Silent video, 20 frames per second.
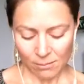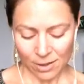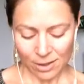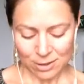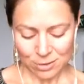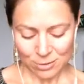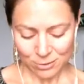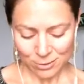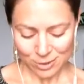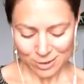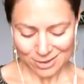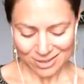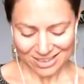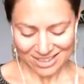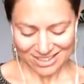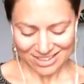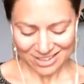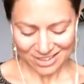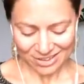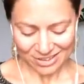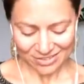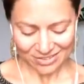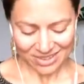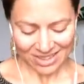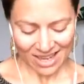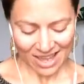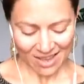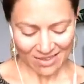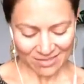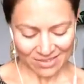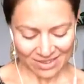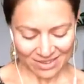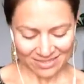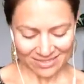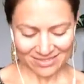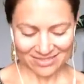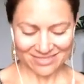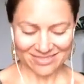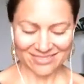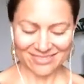My choice is to live in heaven.
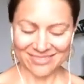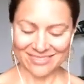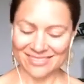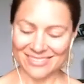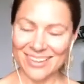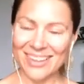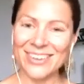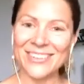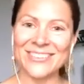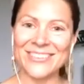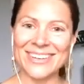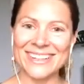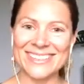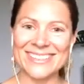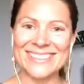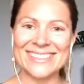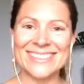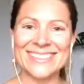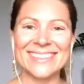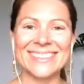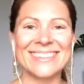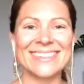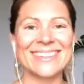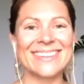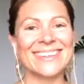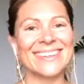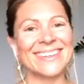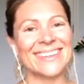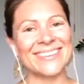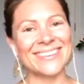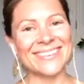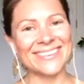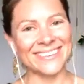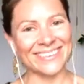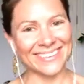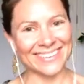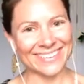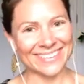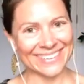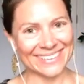What's
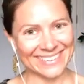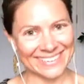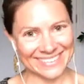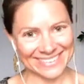yours?